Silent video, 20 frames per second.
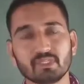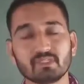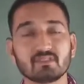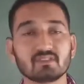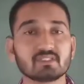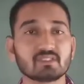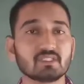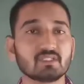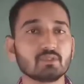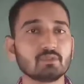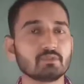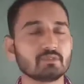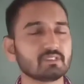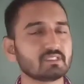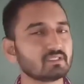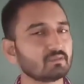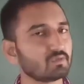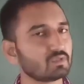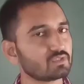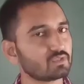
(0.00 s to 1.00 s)
In the Sindhu
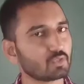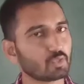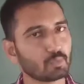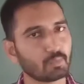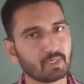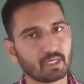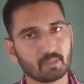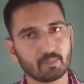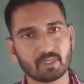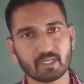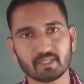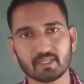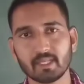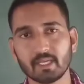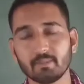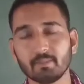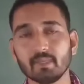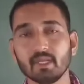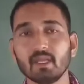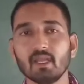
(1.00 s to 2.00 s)
region was occupied by
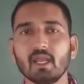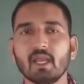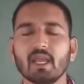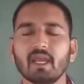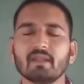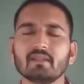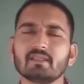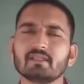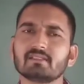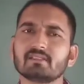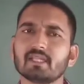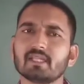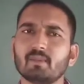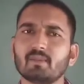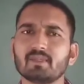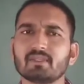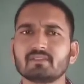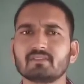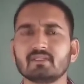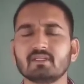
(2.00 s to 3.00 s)
them, and they
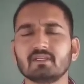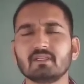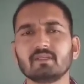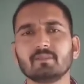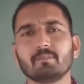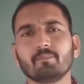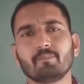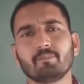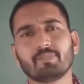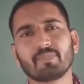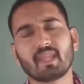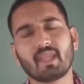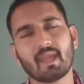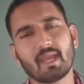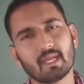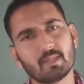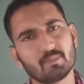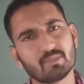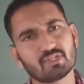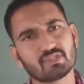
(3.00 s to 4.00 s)
established their
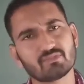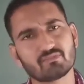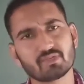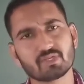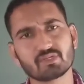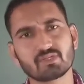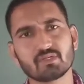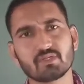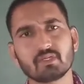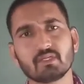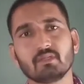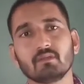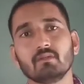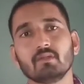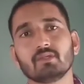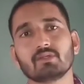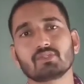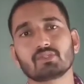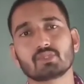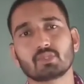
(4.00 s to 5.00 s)
administration
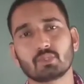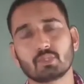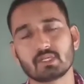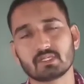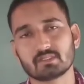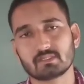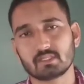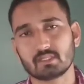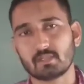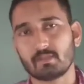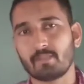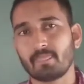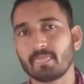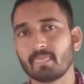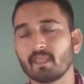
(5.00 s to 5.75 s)
in Saurashtra.